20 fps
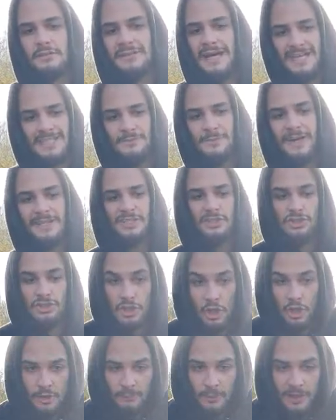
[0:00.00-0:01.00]
That's my
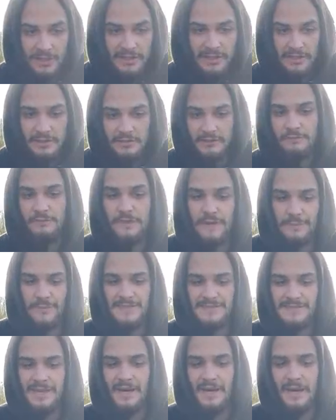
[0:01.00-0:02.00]
stock body
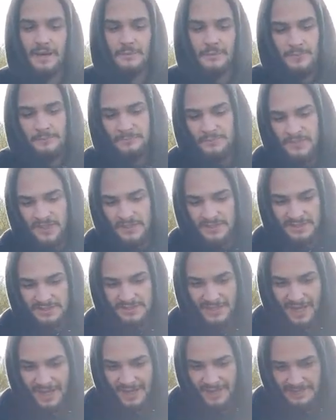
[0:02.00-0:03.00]
fitment setup. The
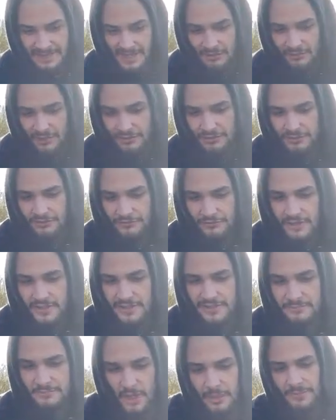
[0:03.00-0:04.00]
tires I run on the
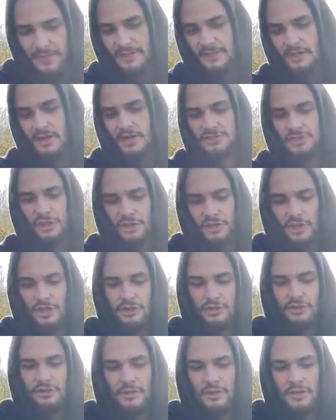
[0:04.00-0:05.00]
front at the moment are
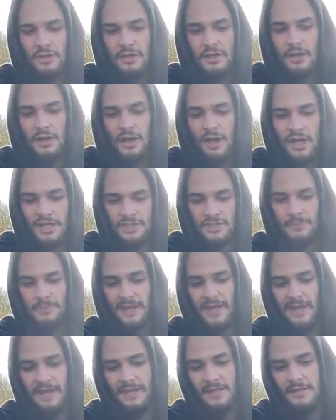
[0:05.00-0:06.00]
Toyo
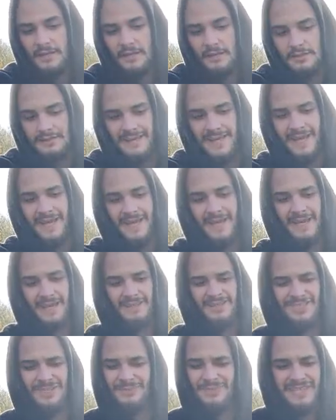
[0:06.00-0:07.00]
R888.
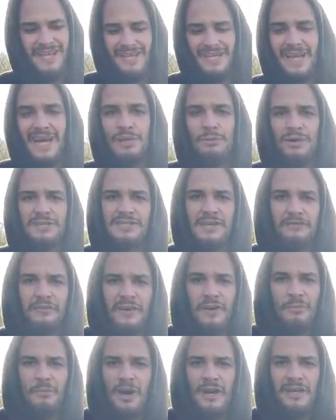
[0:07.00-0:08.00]
There's some secondhand ones I
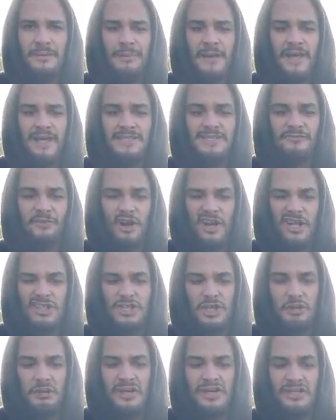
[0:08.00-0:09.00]
found on Marketplace for
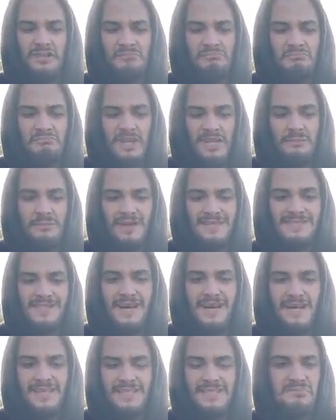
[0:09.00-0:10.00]
100 quid in my
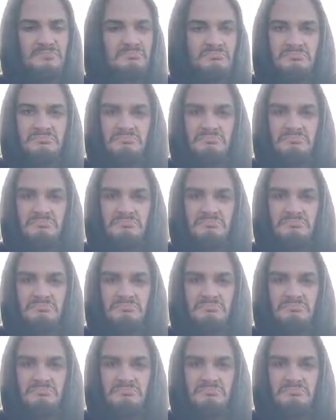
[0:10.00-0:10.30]
size.